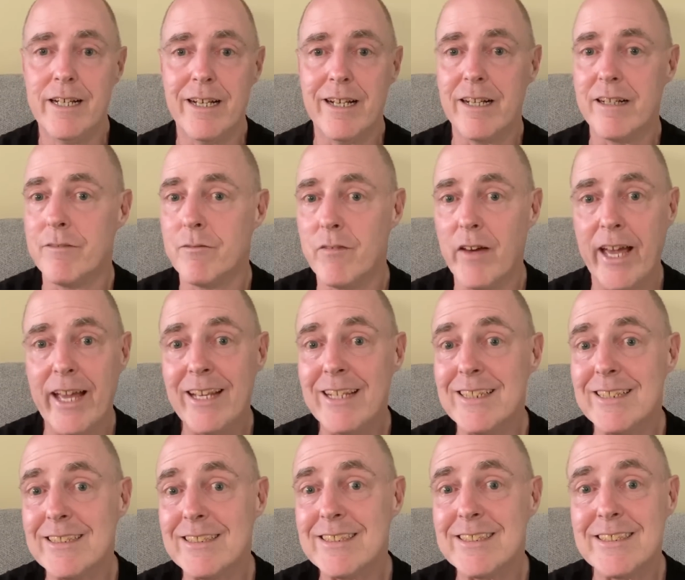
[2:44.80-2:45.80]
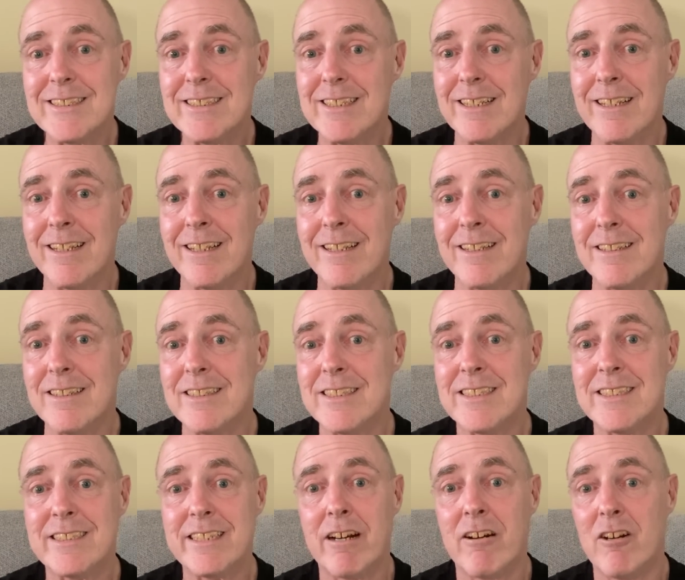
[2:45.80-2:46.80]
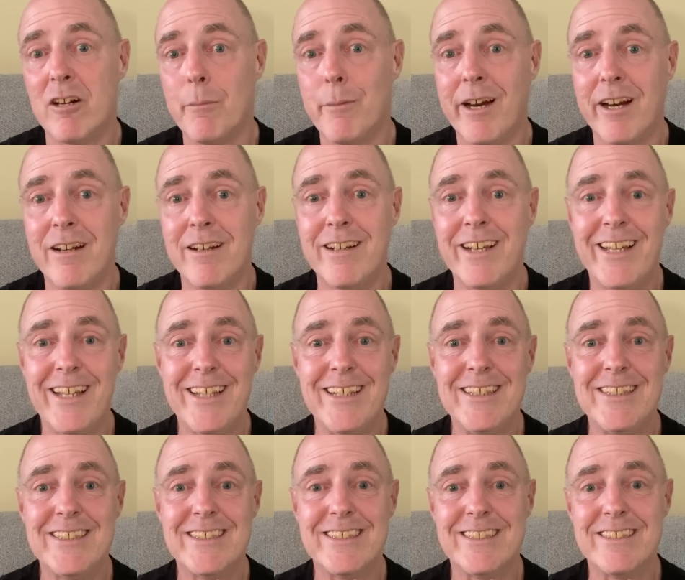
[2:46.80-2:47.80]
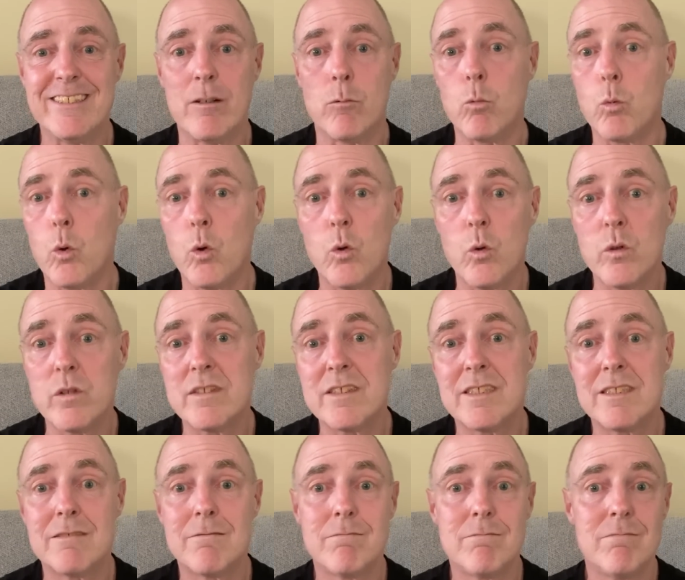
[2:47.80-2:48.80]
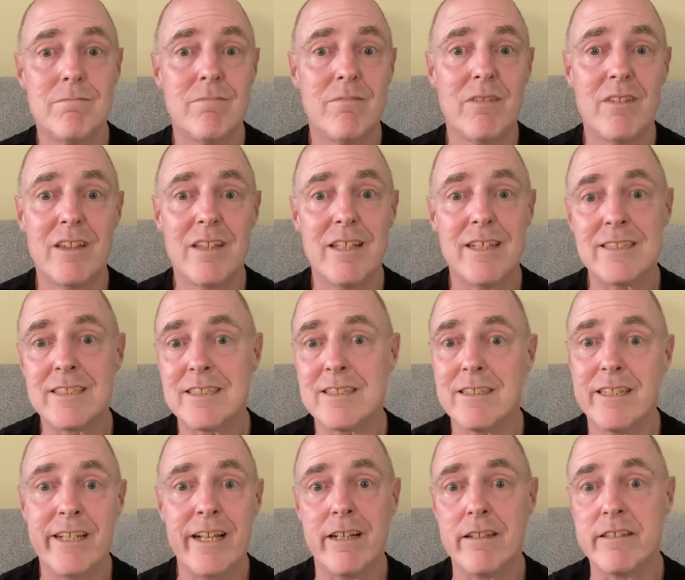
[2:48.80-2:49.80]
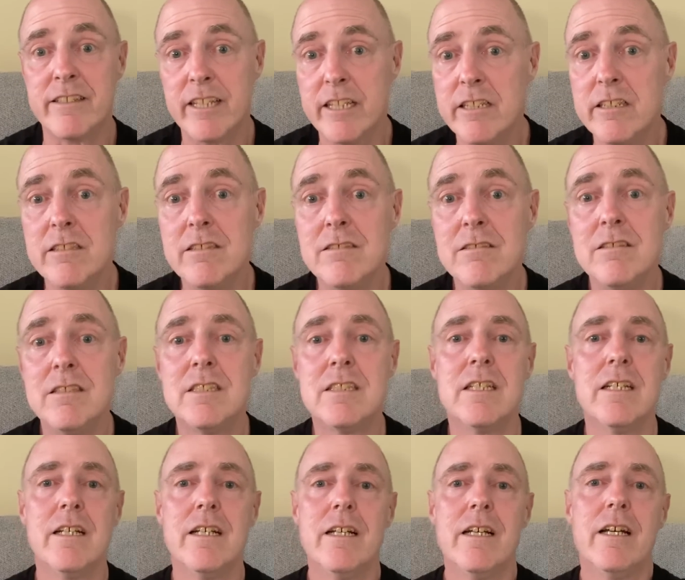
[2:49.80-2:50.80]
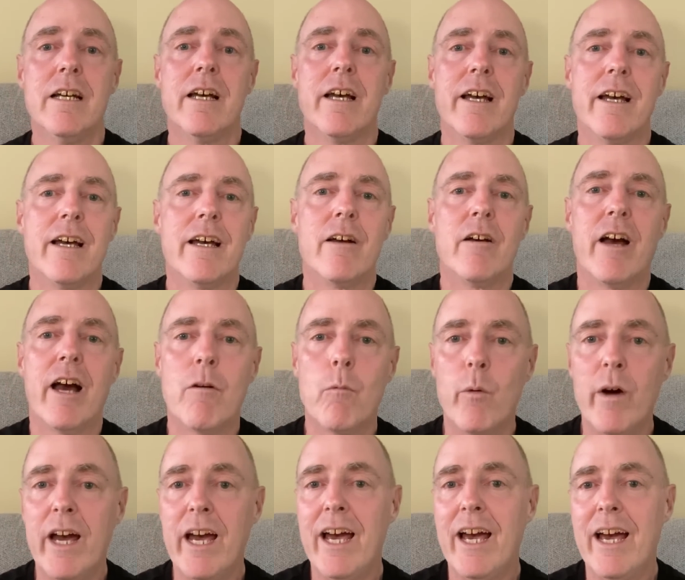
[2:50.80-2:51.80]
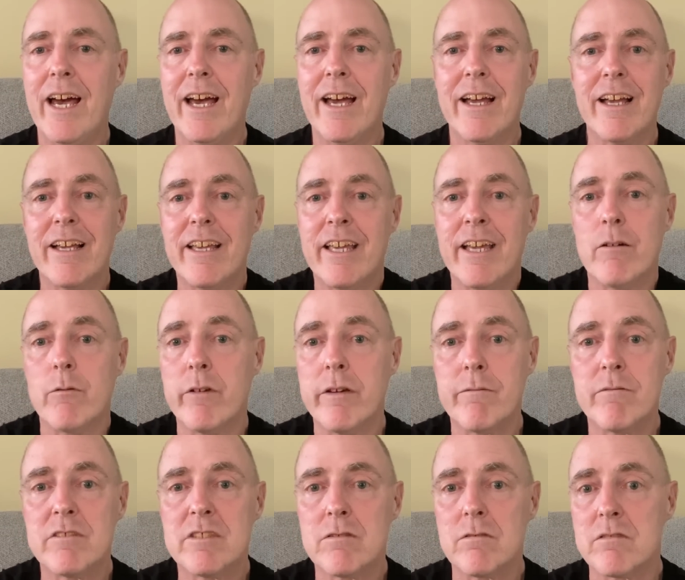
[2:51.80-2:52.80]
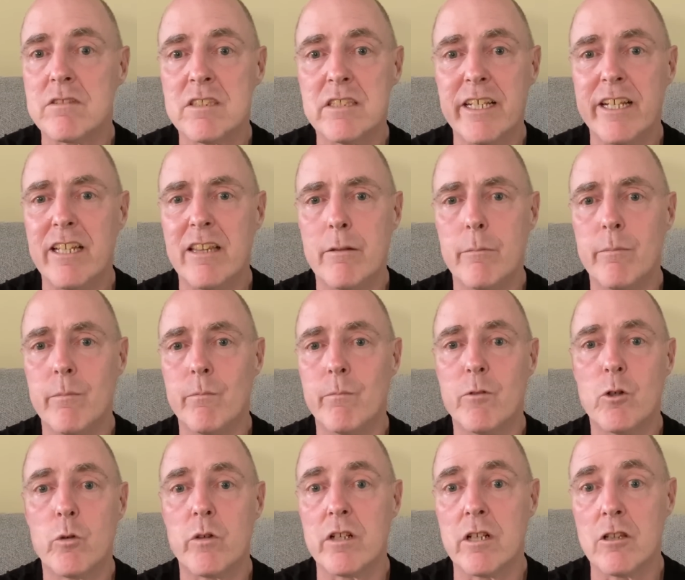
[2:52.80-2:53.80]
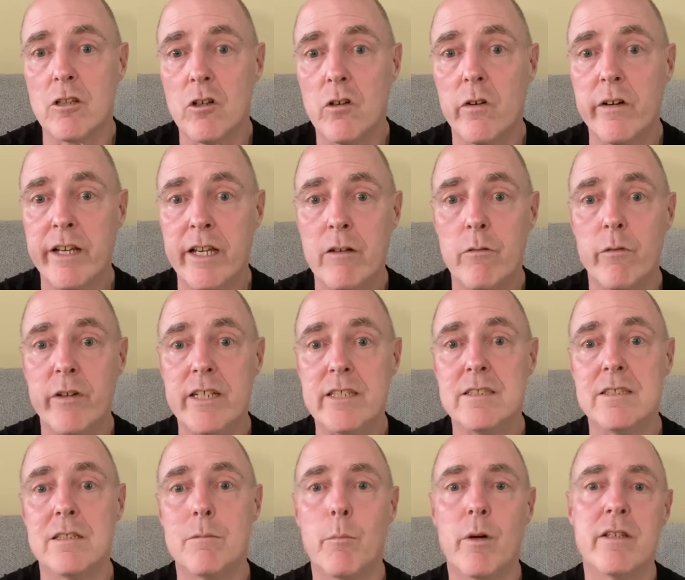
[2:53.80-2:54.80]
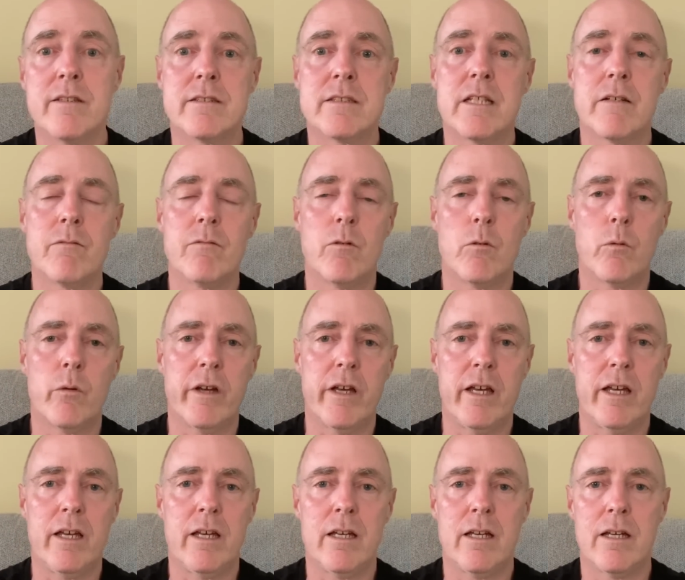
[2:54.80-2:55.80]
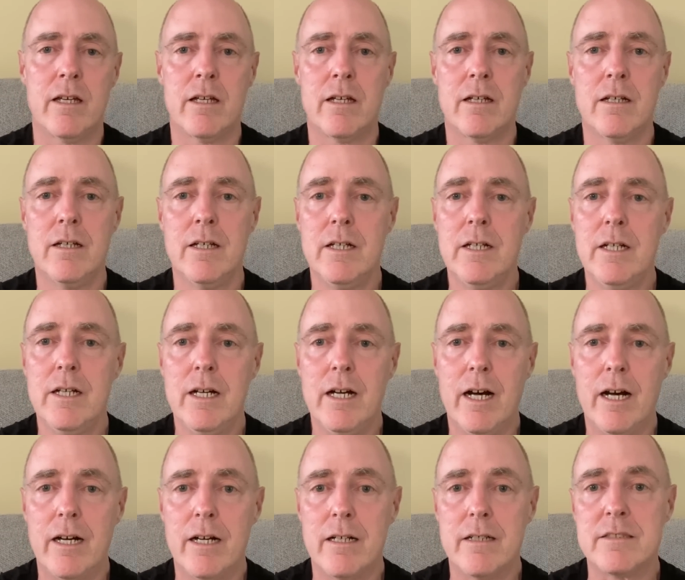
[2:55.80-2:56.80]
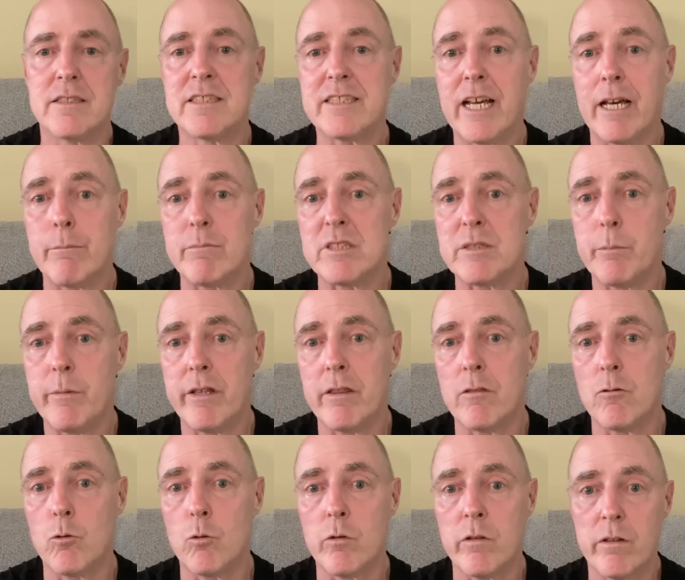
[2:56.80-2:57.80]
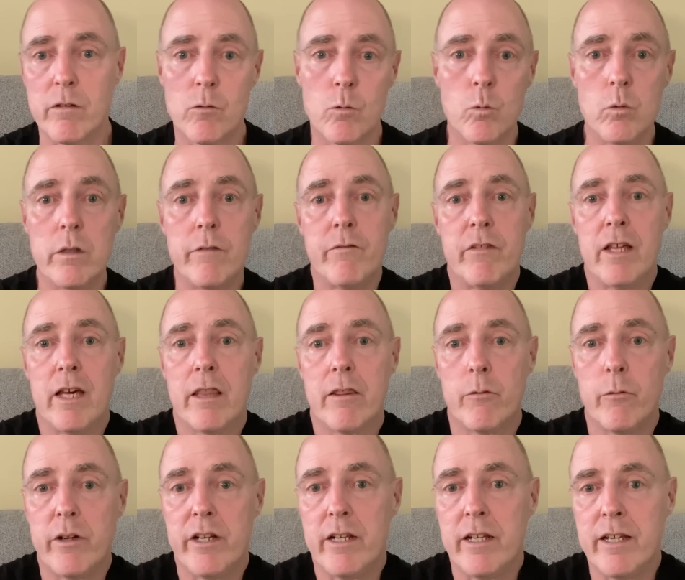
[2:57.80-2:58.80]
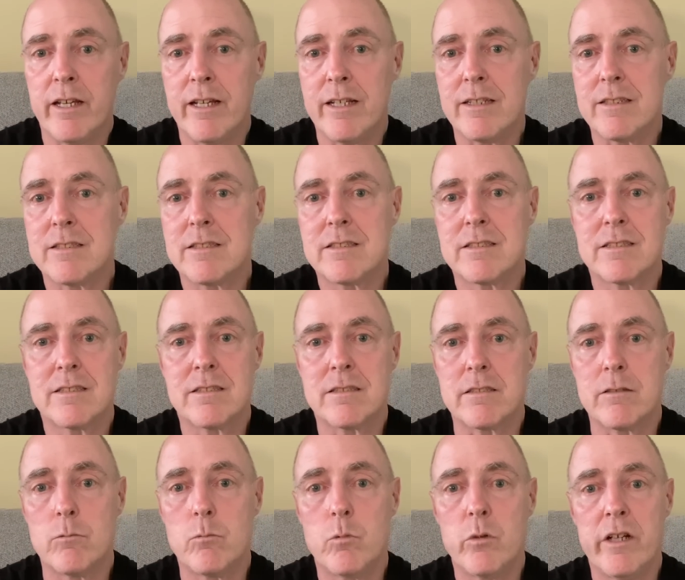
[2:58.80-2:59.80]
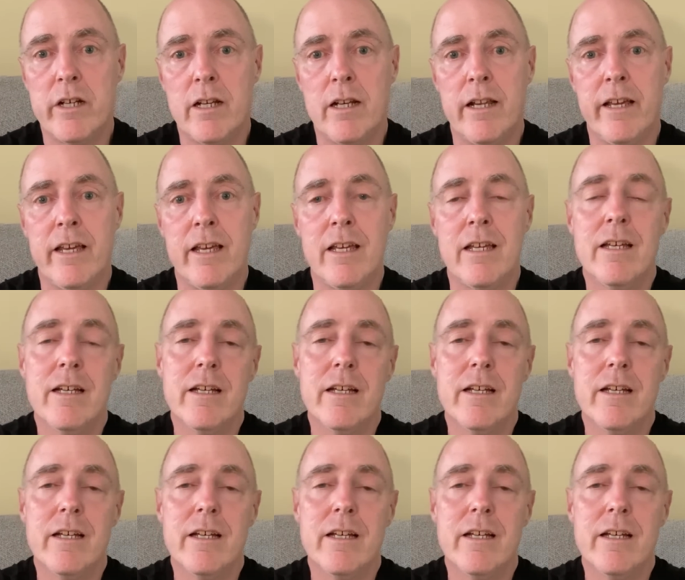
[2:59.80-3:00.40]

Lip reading: events and ceremonies and awards, you know, dues, where, yeah, we've sort of seen them quite a lot in recent months, haven't we? Sam Smith and all of the other idiots kind of really